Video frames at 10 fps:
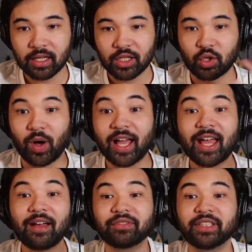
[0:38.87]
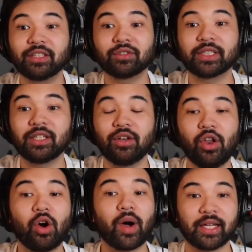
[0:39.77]
So I have literally
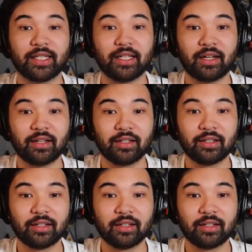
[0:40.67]
no idea